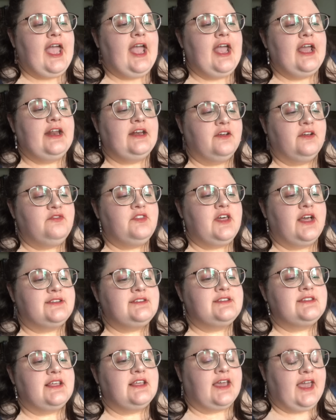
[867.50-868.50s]
And if
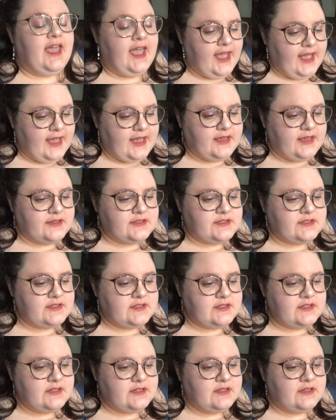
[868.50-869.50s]
that's the
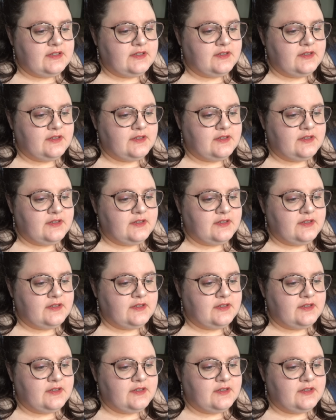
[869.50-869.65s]
case,